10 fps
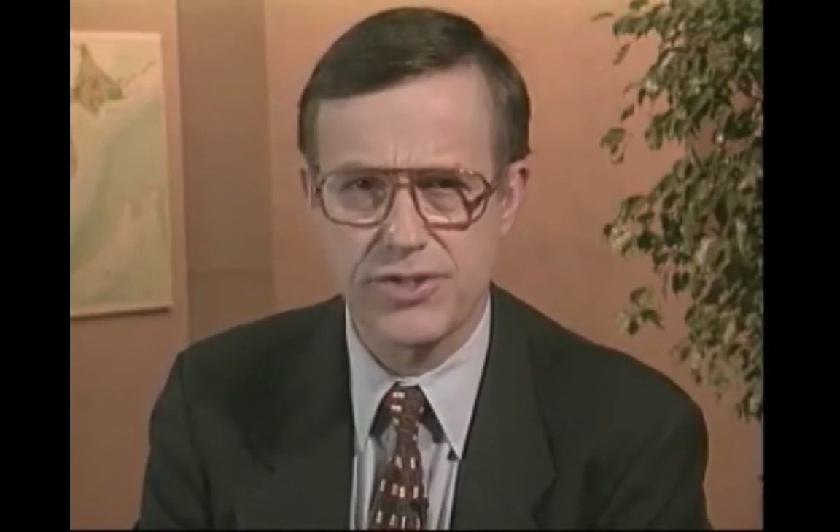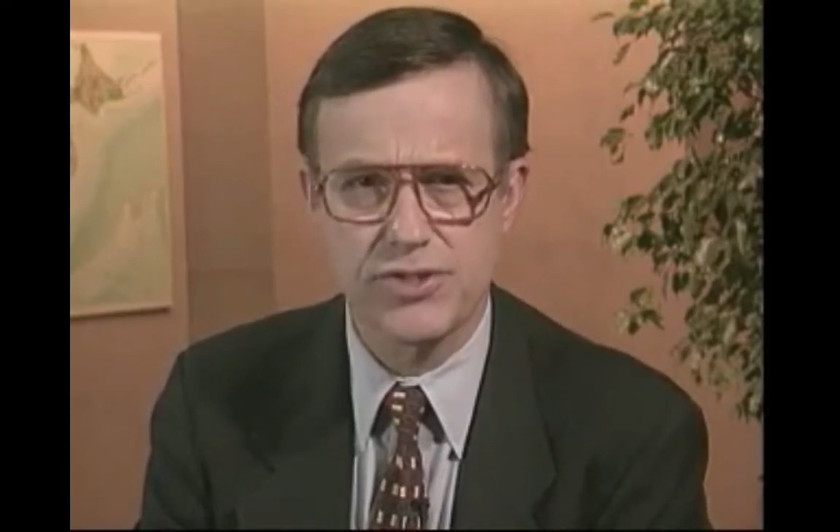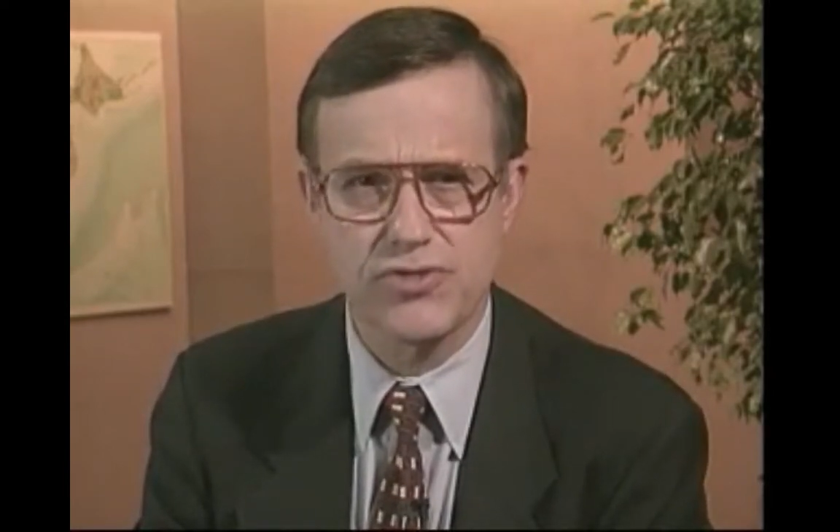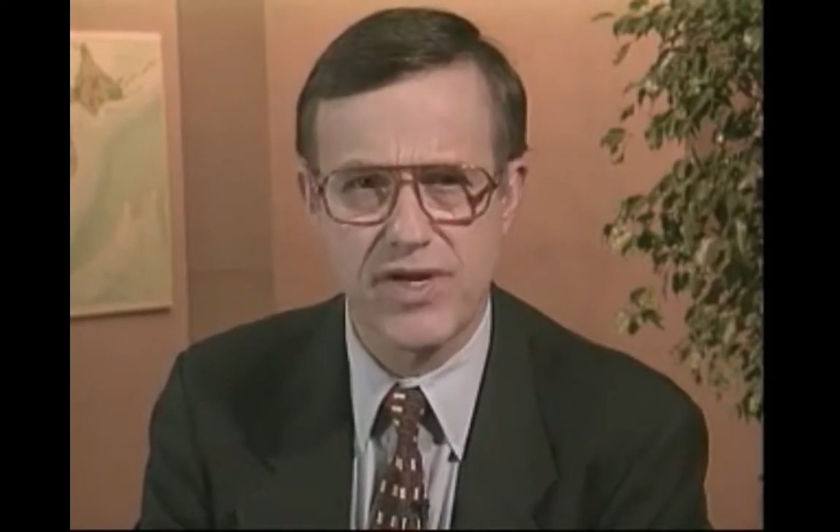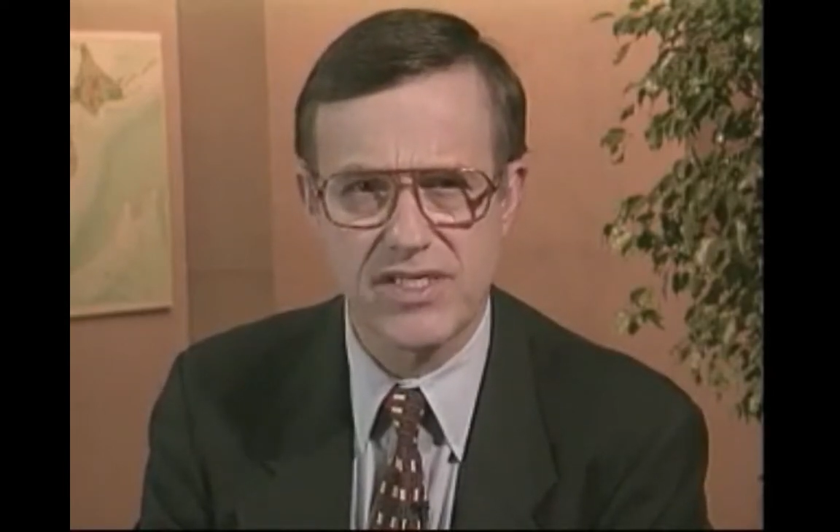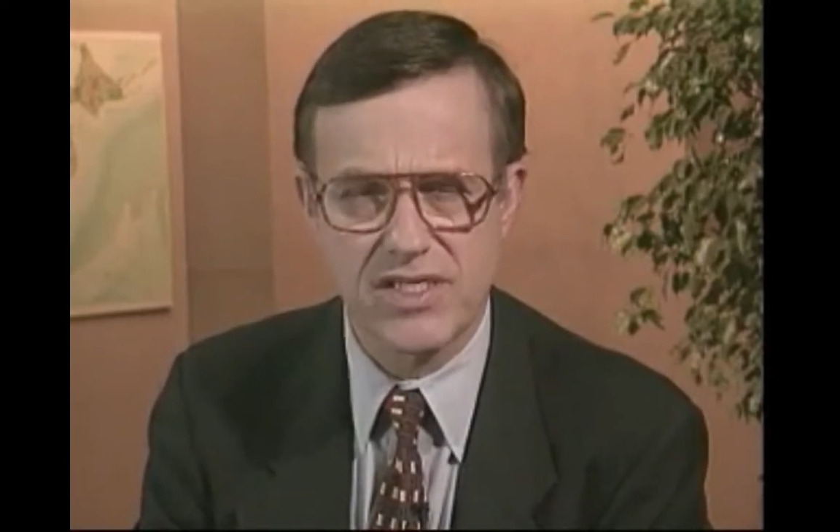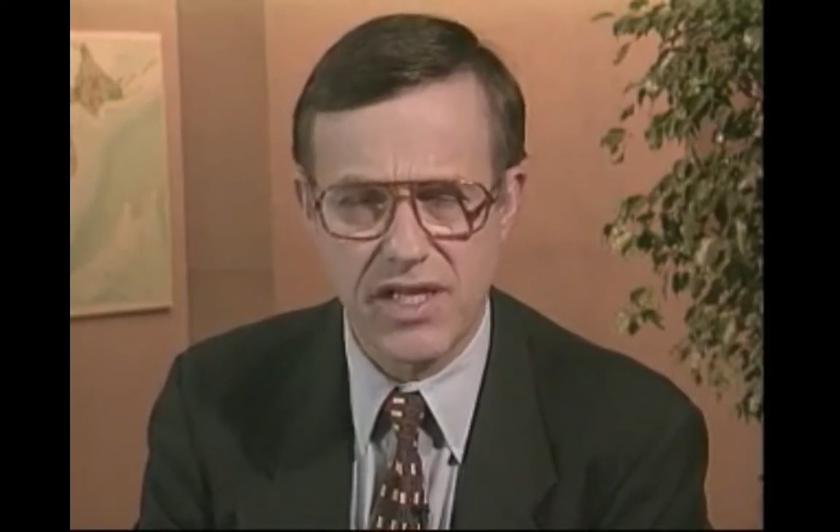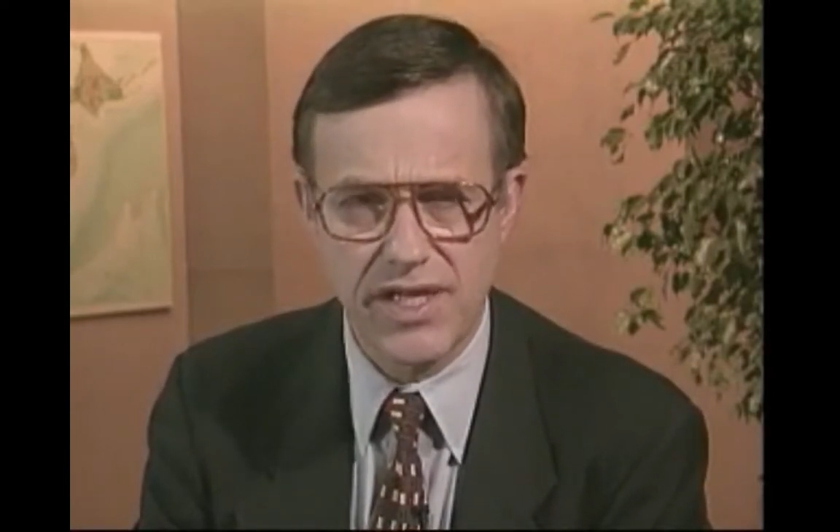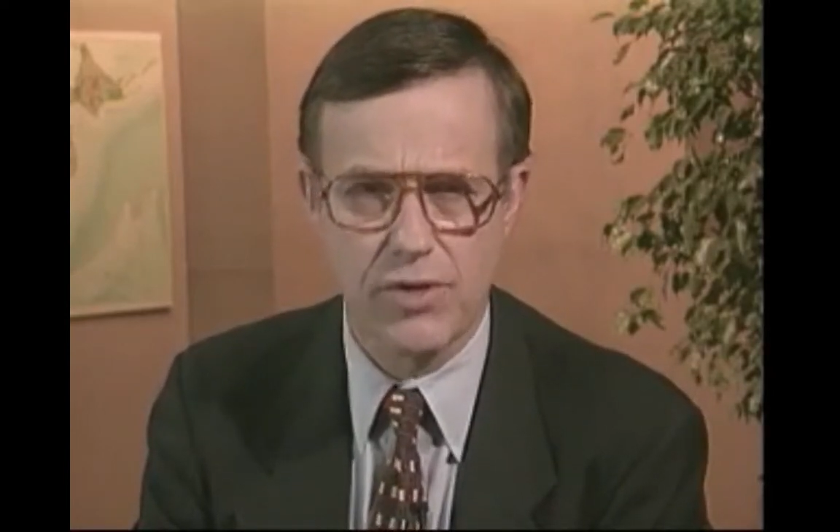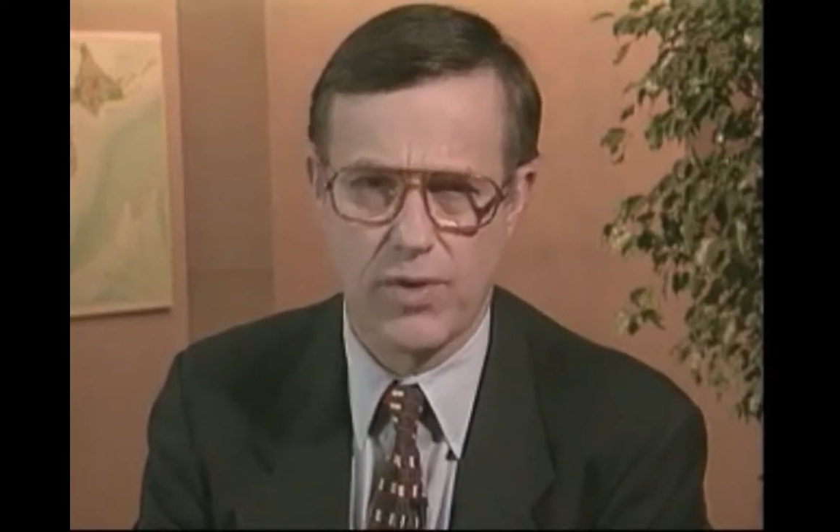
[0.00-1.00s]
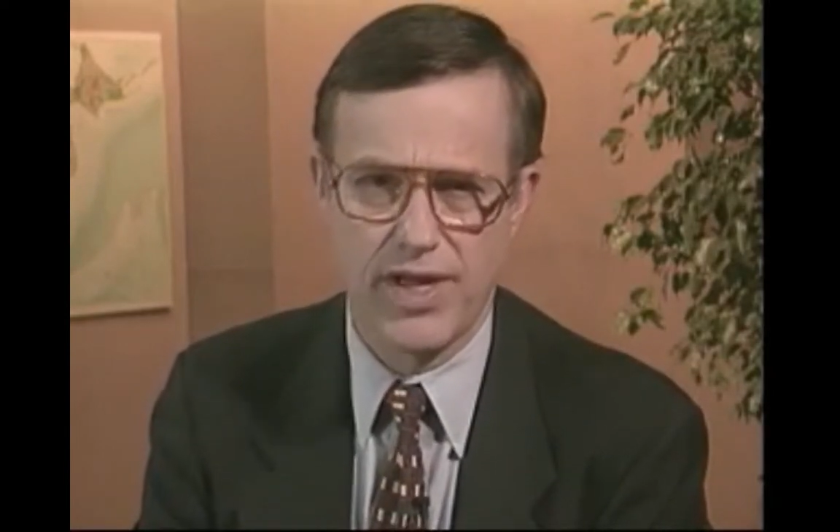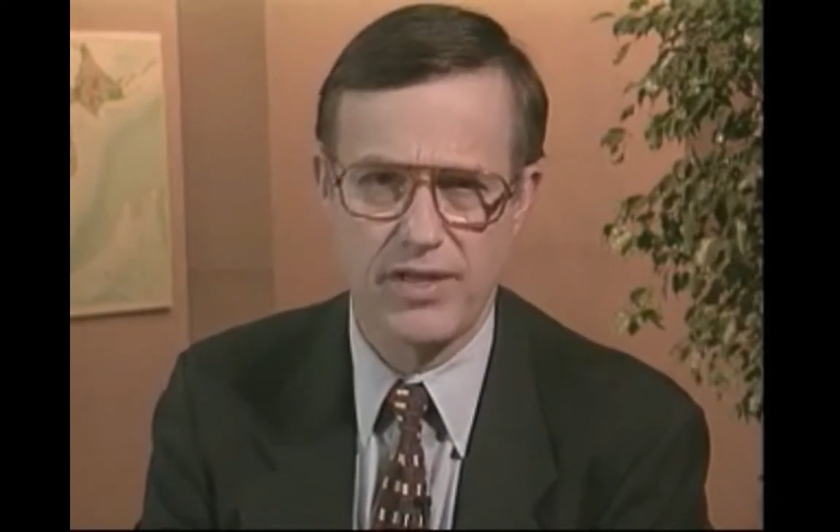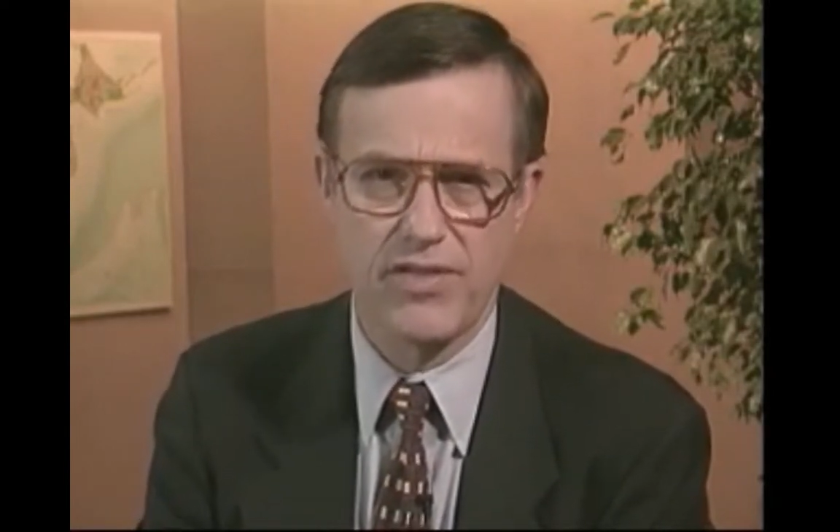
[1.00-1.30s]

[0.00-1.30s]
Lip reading: to transliterate